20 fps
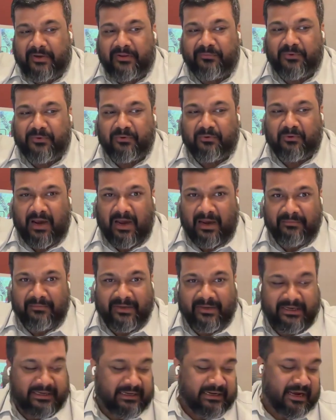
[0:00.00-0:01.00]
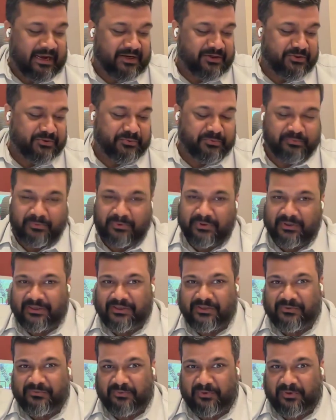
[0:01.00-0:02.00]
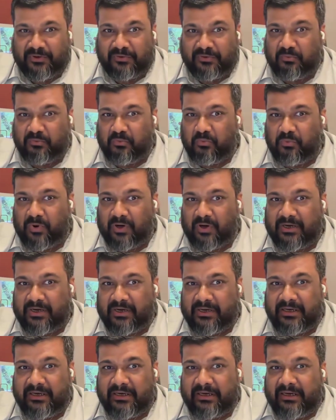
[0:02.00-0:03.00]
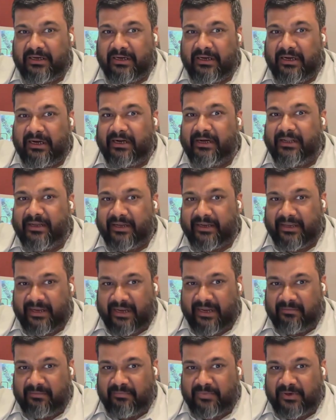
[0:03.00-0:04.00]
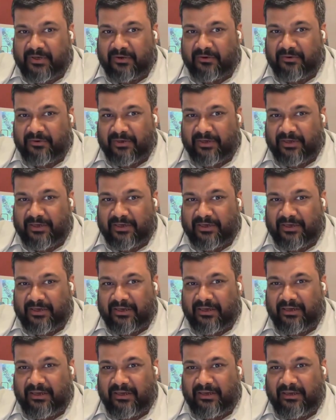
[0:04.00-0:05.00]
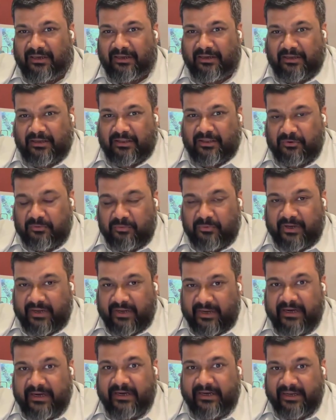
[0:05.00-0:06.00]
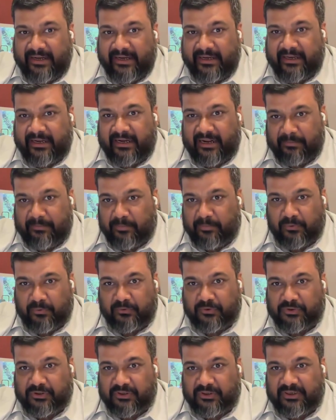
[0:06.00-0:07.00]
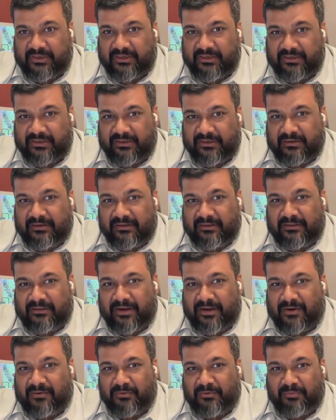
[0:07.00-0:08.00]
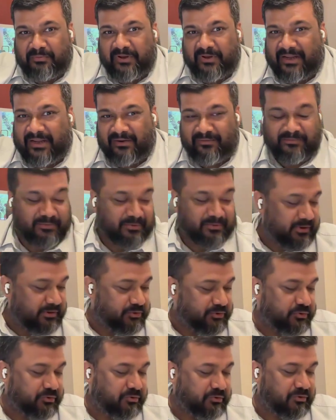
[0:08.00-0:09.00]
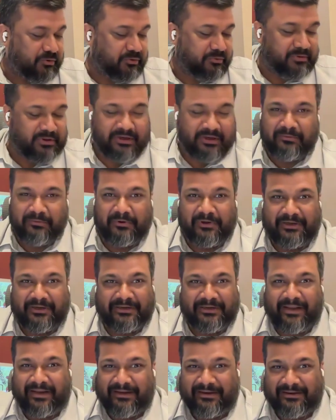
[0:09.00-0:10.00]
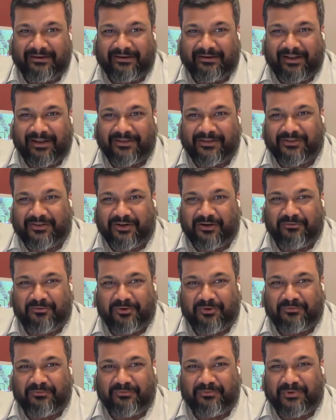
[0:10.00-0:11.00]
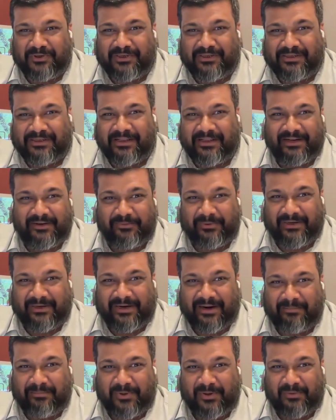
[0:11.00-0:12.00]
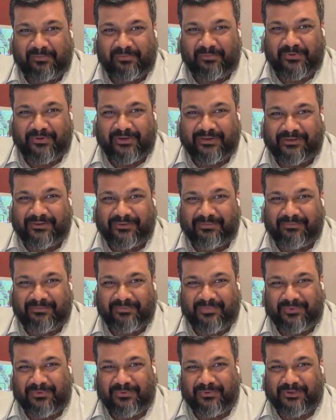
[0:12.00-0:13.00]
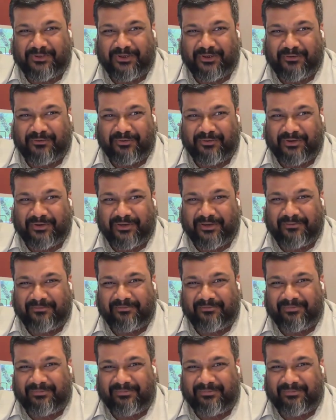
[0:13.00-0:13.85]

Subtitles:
mean, if you have any last words for what India can particularly, the way India can approach it, that be helpful. So we'll take last round of words, then we'll wrap up with closing to that.